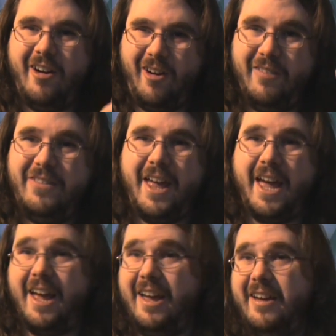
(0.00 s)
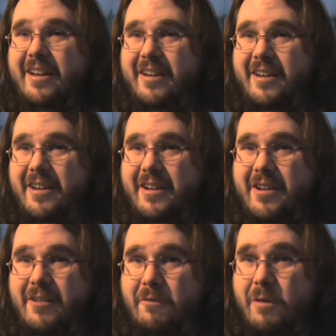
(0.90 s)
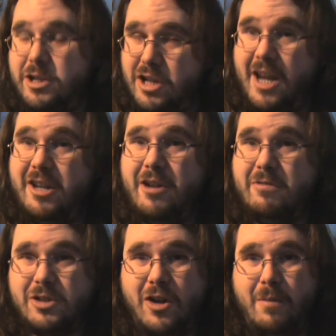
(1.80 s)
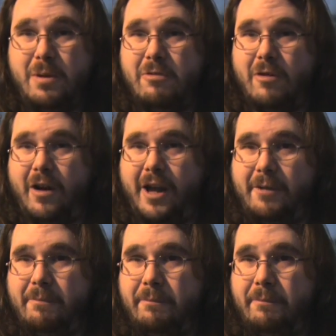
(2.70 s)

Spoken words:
on there which they knew was copyright,